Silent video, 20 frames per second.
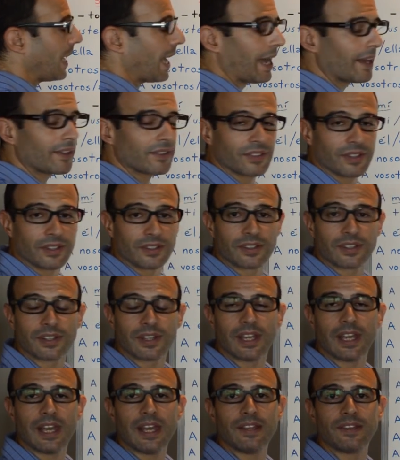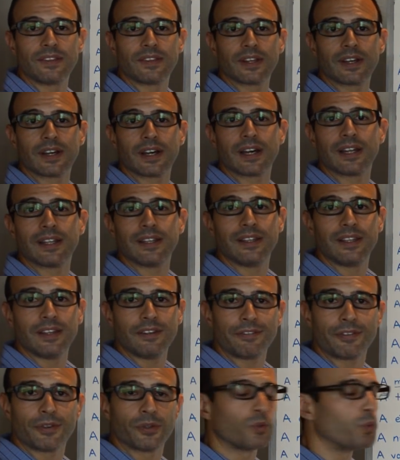accent is a
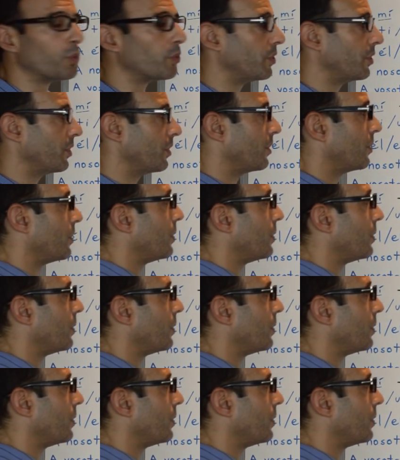different word.